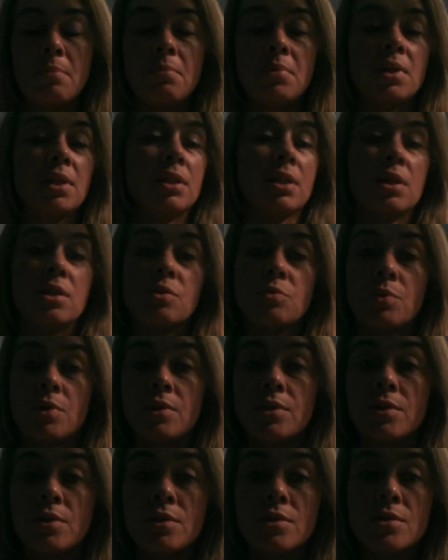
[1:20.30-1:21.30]
but it does
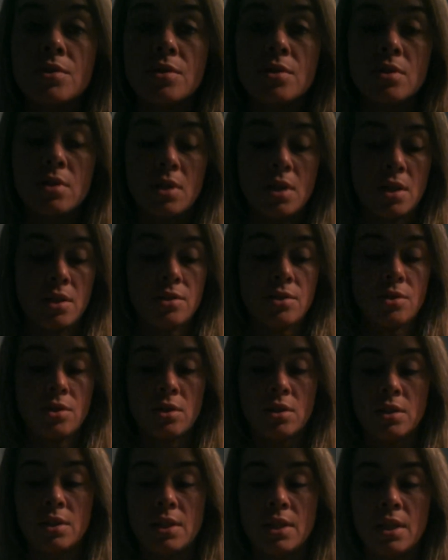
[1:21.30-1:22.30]
wonders. I
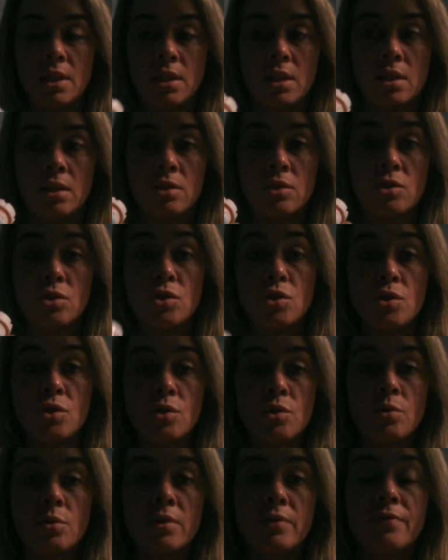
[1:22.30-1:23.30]
started taking
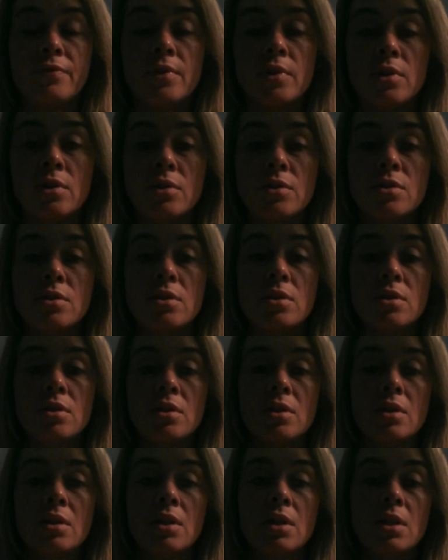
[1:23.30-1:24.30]
2 at first.
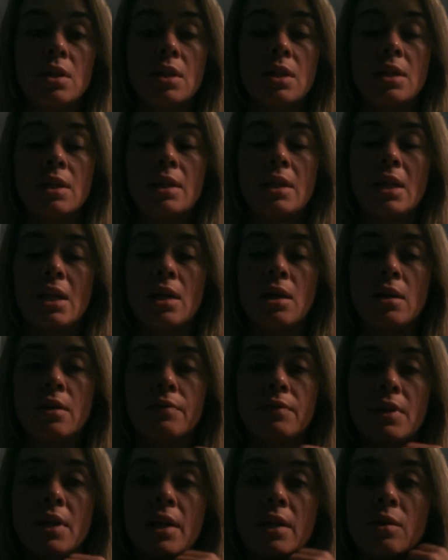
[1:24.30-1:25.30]
Now
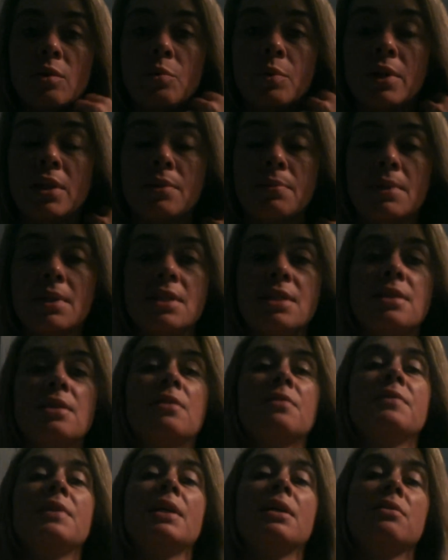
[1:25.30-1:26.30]
I've kind of weaned
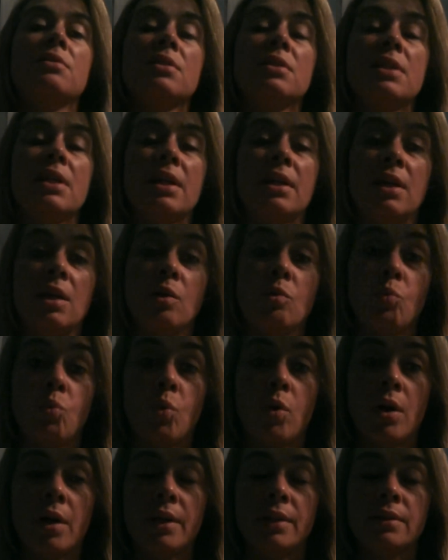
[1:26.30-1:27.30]
myself down to taking
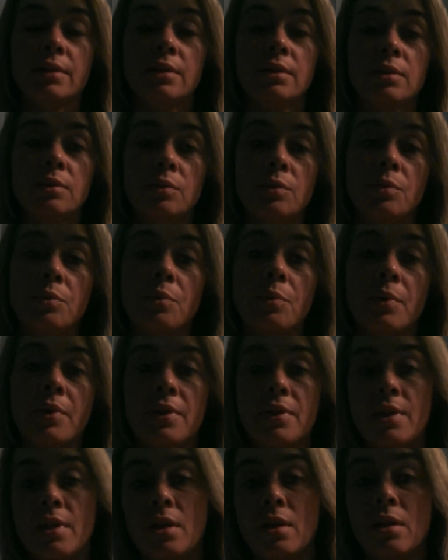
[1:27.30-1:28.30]
1
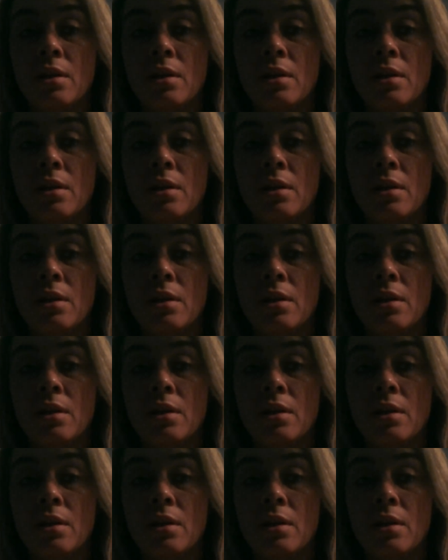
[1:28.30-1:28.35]
with